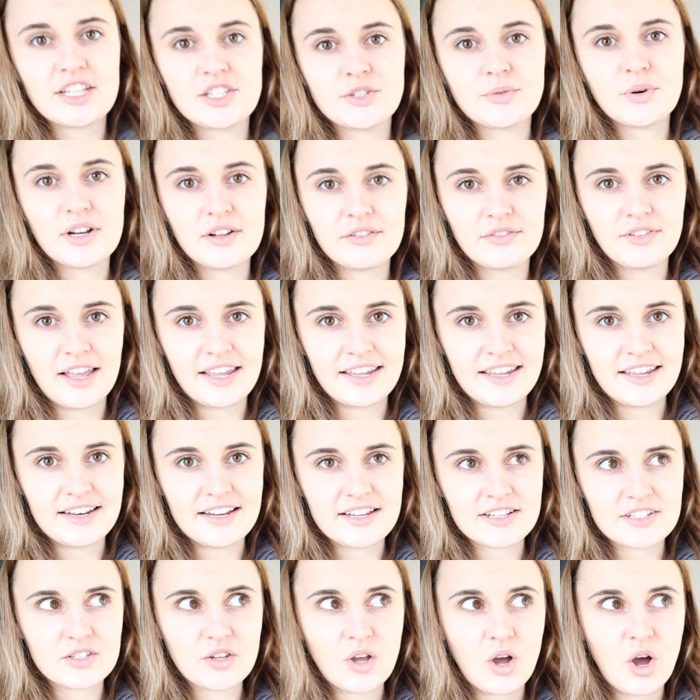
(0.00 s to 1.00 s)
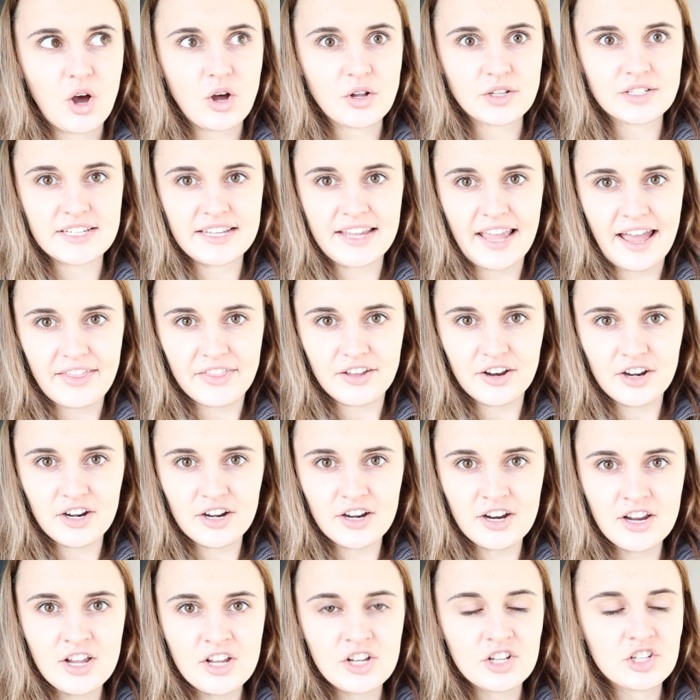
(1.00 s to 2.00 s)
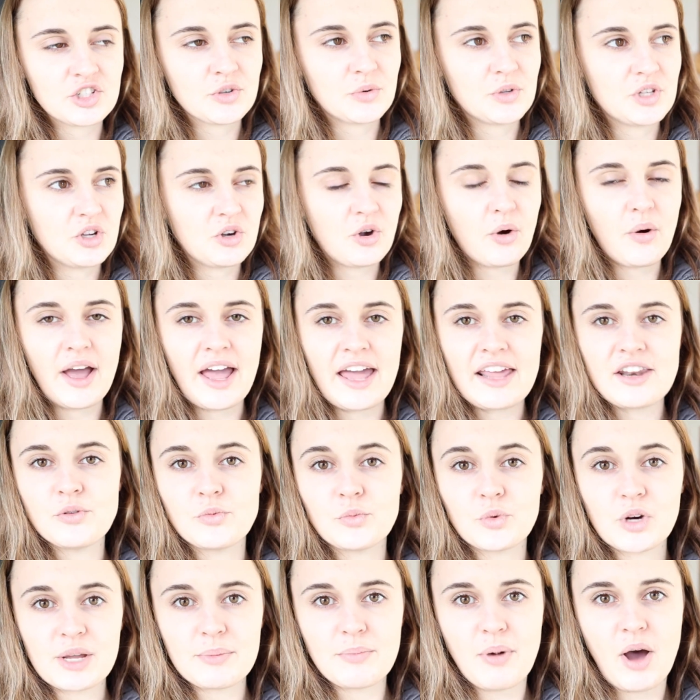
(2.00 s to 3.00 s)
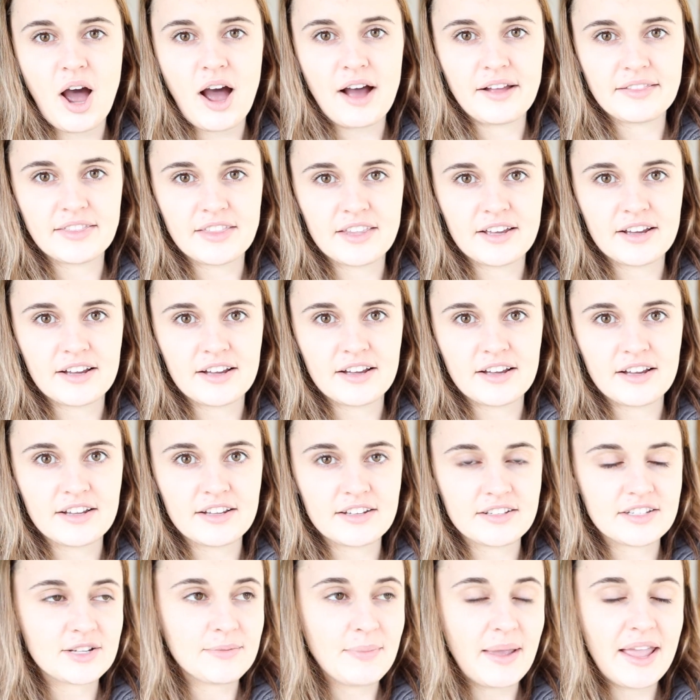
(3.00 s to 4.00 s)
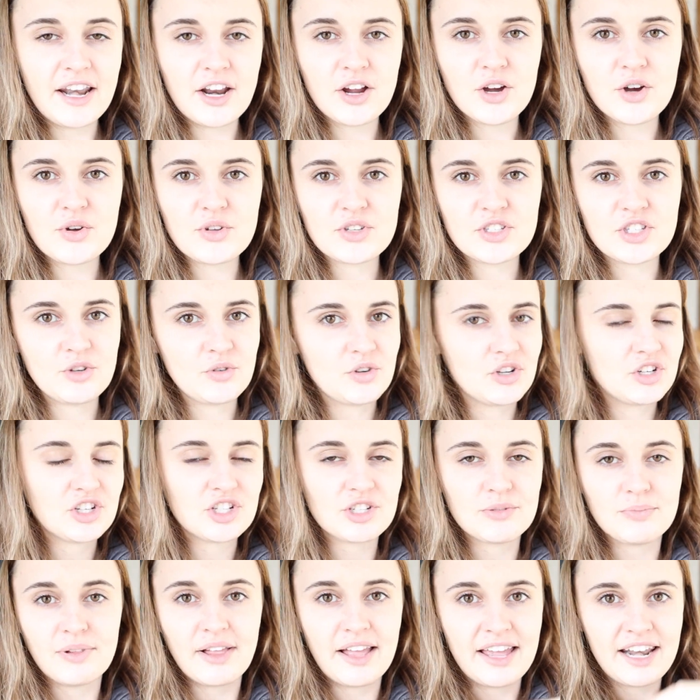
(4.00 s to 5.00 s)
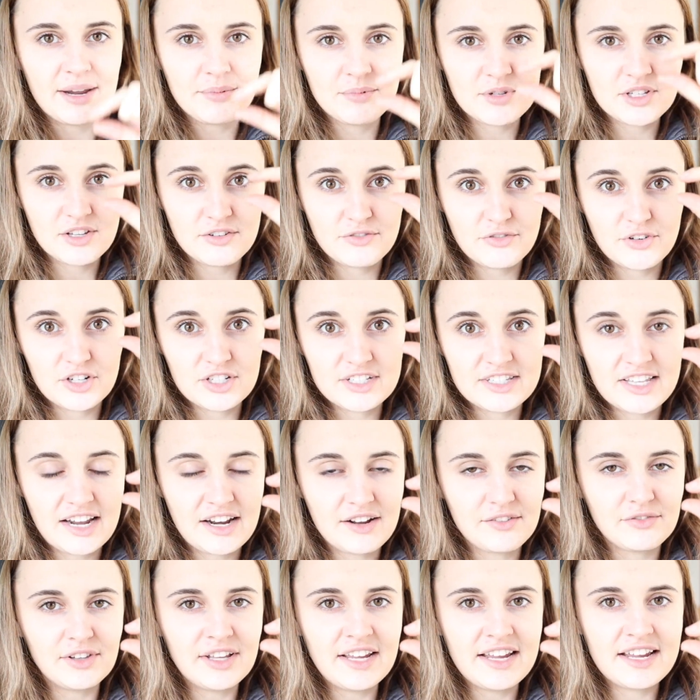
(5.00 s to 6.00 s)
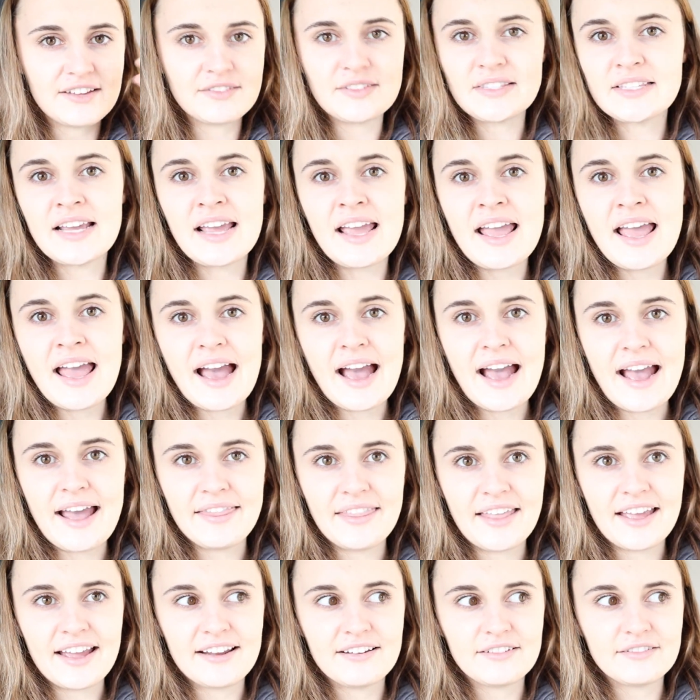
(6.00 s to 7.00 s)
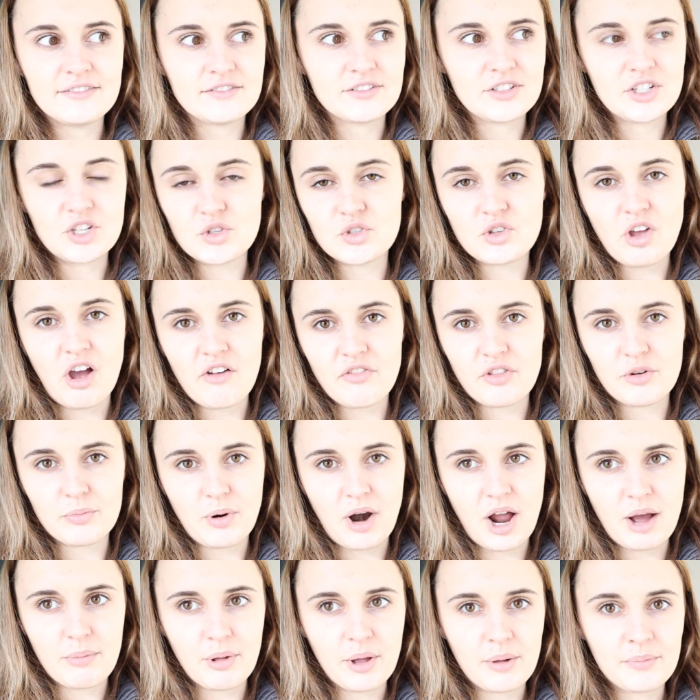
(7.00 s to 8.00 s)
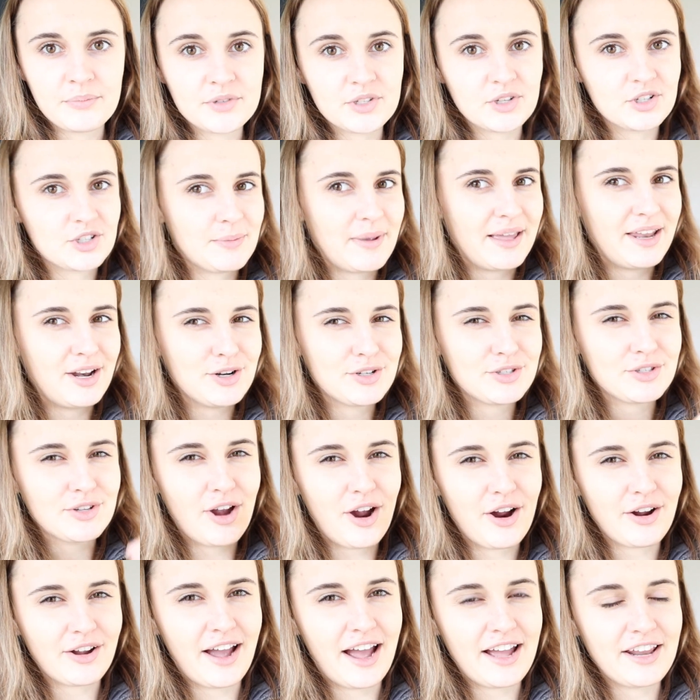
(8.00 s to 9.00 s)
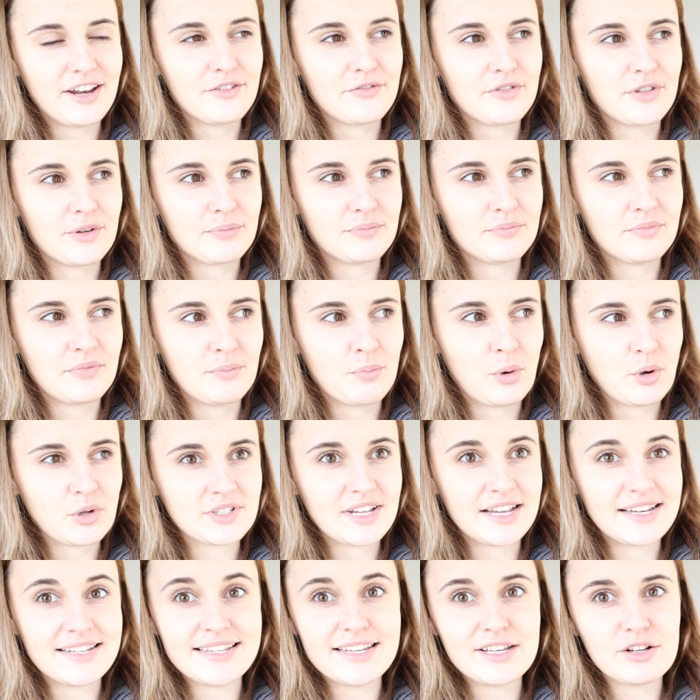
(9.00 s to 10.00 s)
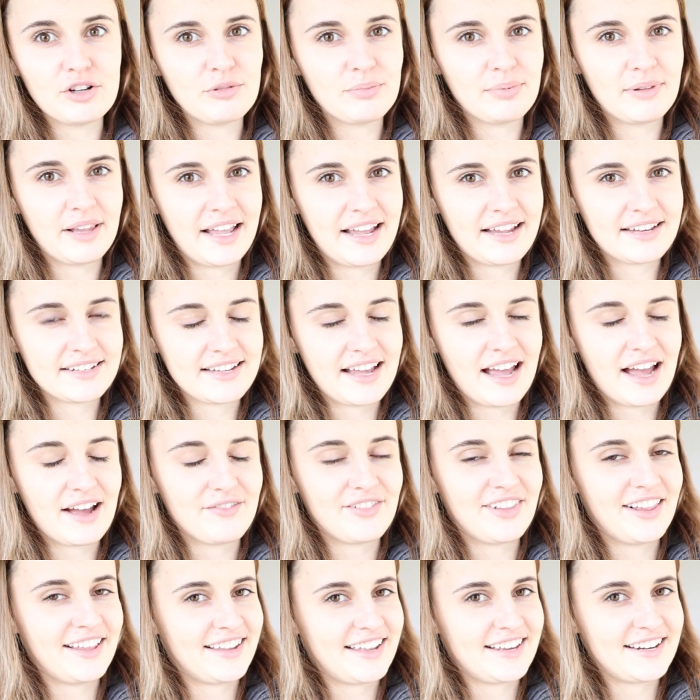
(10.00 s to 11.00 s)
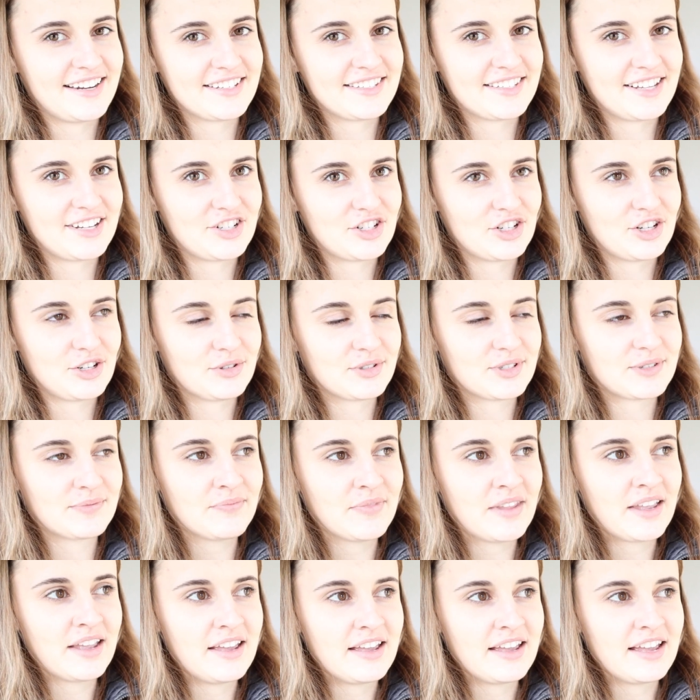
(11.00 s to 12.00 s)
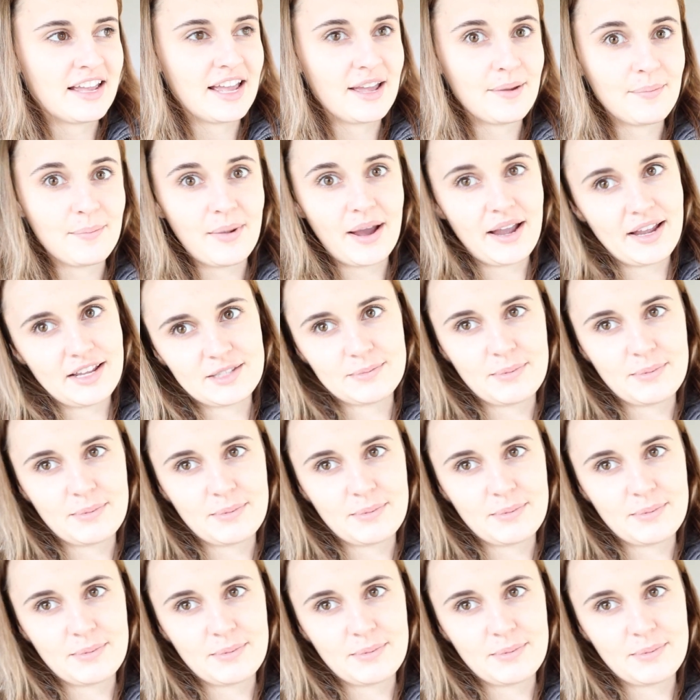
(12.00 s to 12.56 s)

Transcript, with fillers: gets rid of legginess altogether. So when you go ahead and repot the tomatoes, you can just plant them to the first set of leaves and then you solve the problem. So tomatoes are kind of the most ideal plant to have legginess issues in my